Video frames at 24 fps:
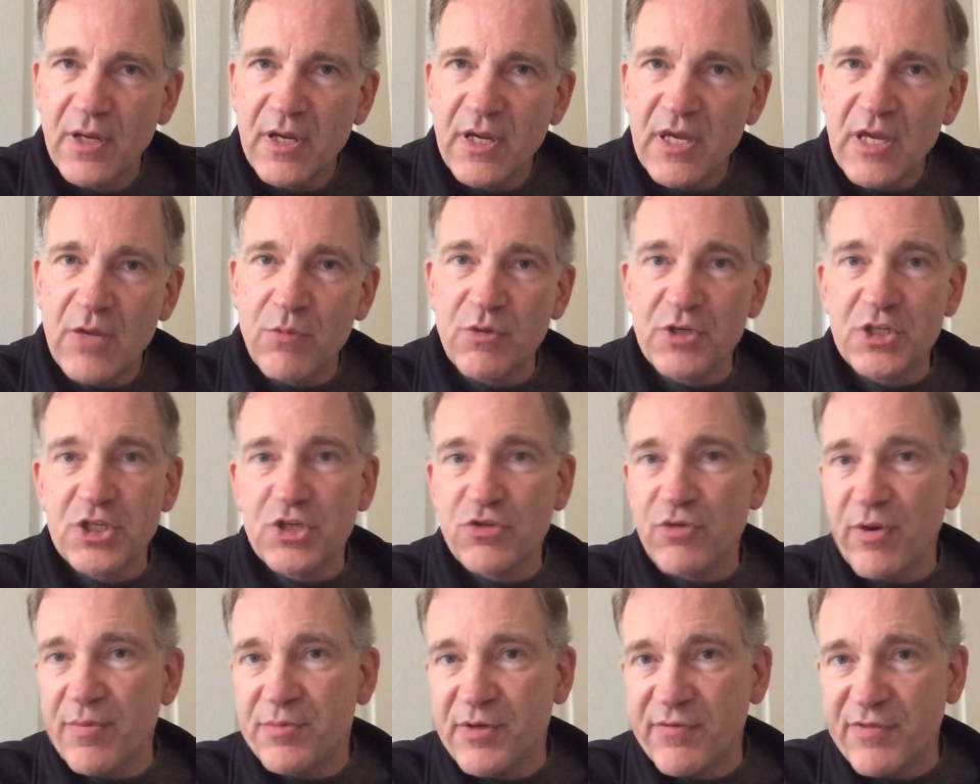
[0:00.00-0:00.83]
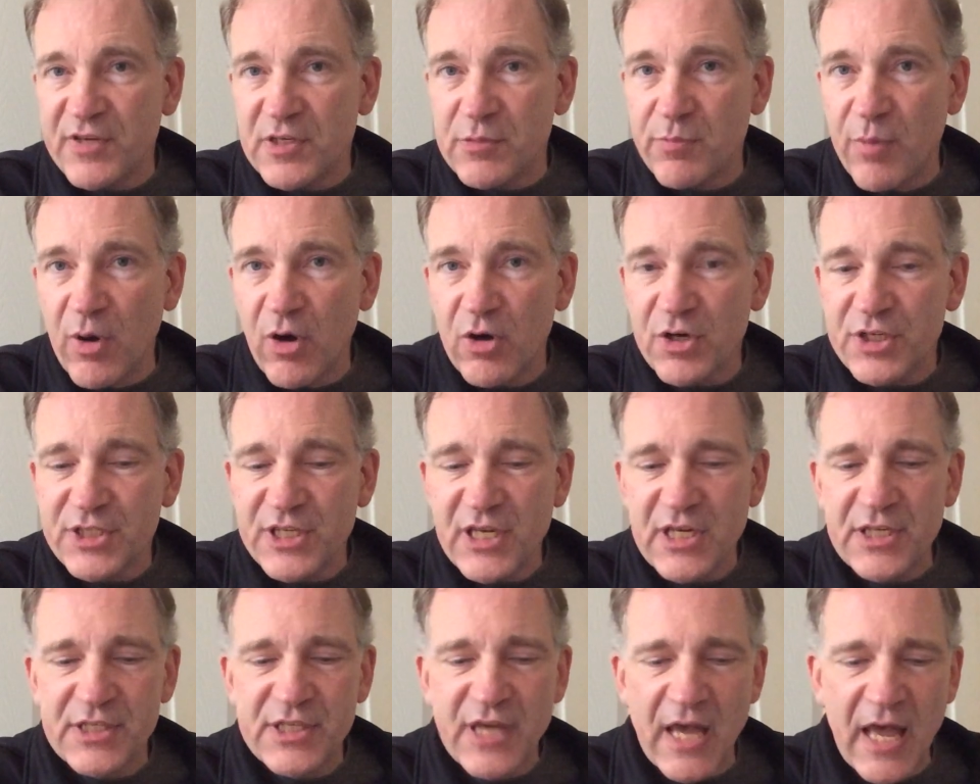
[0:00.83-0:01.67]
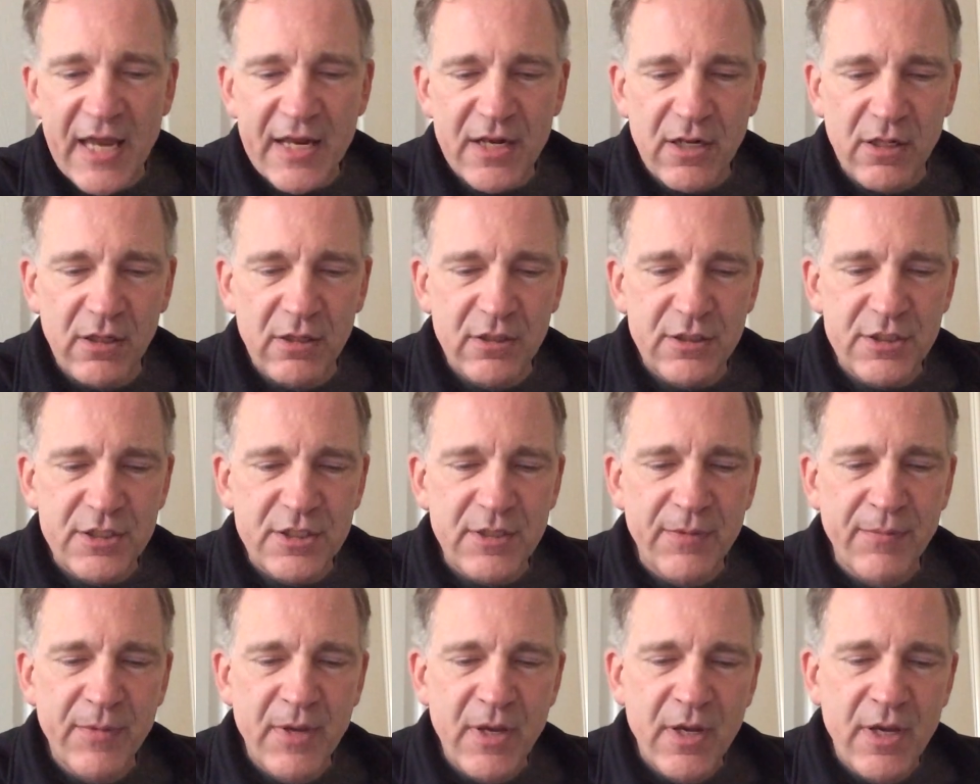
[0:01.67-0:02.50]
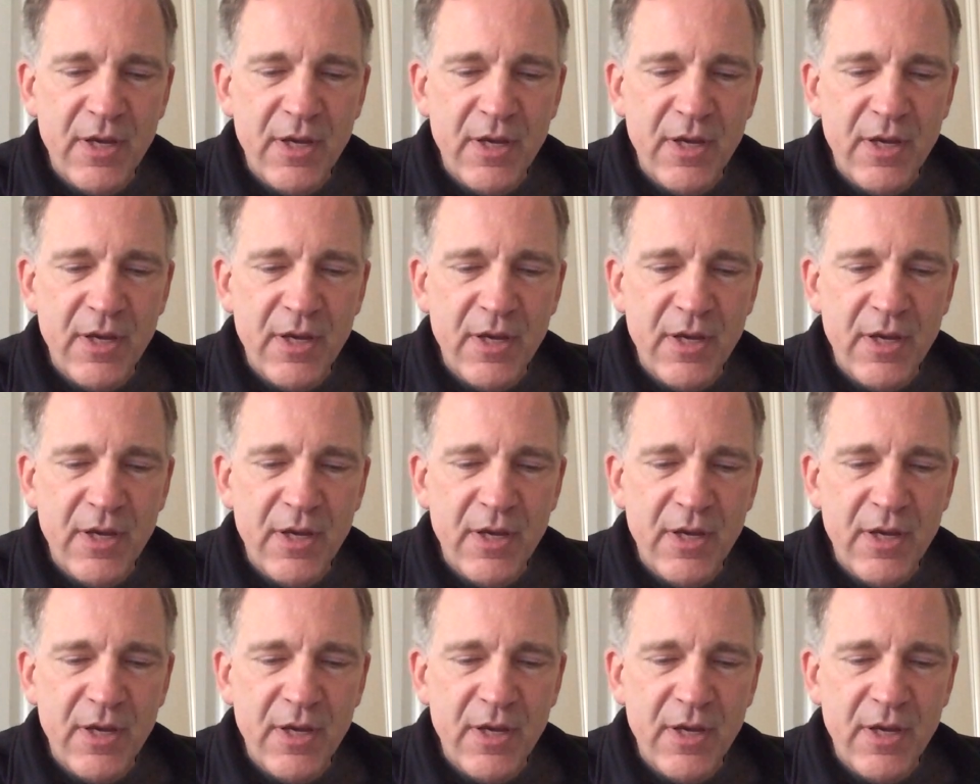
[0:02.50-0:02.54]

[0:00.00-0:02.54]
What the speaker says: He was stripped of his boxing titles.